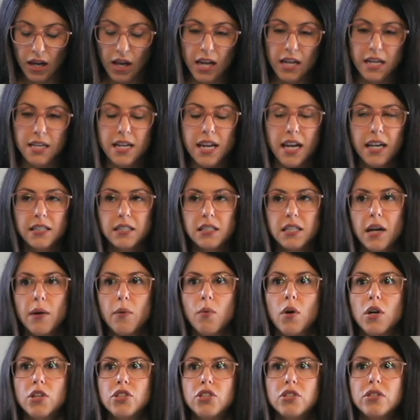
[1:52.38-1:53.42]
Next, I
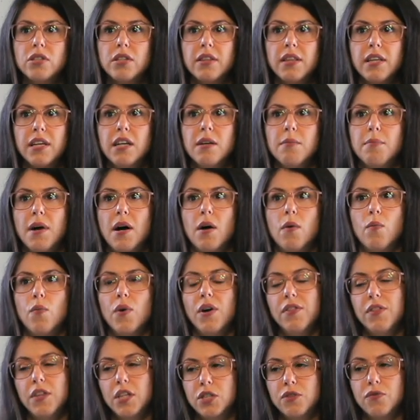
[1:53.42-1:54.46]
want you to think about
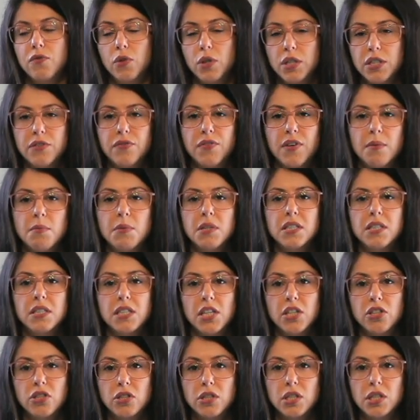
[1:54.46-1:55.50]
what this voice
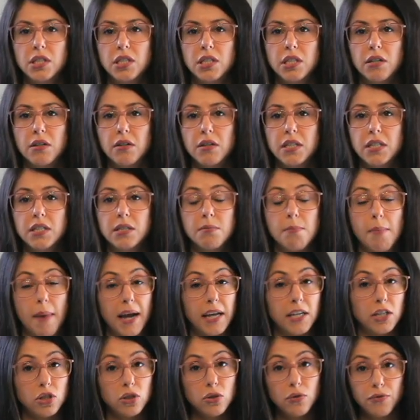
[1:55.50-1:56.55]
feminization series
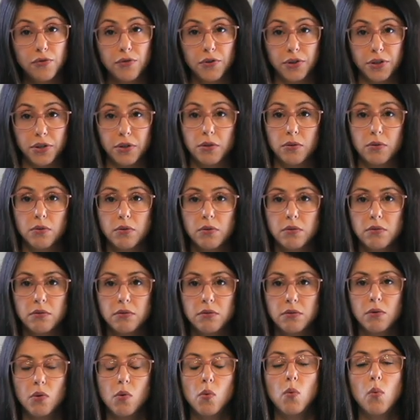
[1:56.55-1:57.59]
might do for you.
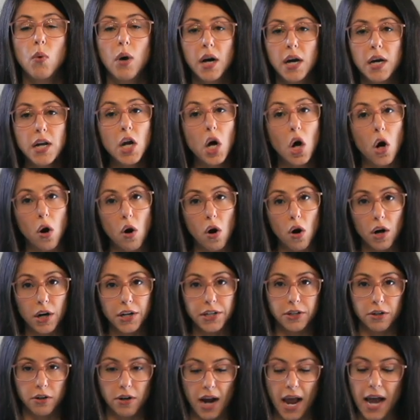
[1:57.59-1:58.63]
What are
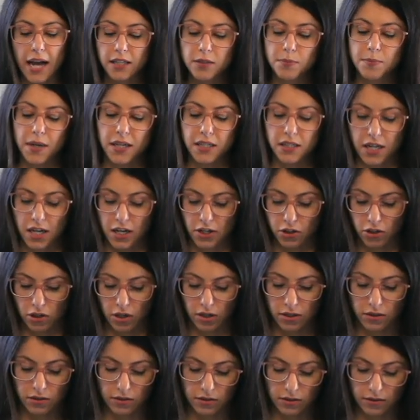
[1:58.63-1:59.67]
your
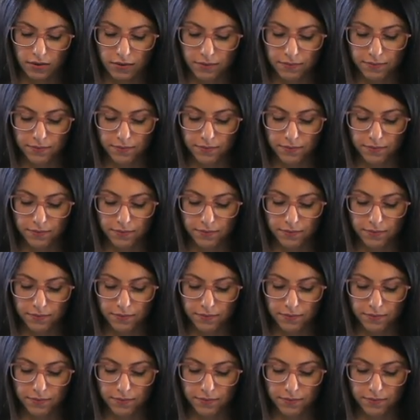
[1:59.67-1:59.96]
expectations?